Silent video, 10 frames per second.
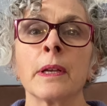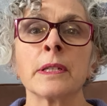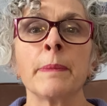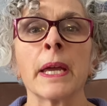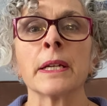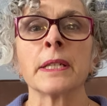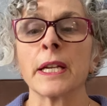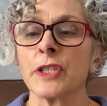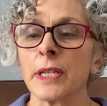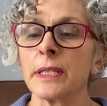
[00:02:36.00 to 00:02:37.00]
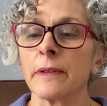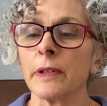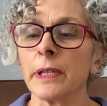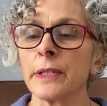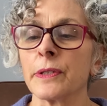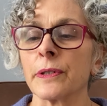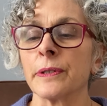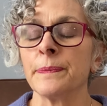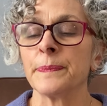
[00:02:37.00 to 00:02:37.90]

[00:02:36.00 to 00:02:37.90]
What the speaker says: to make a digestive elixir.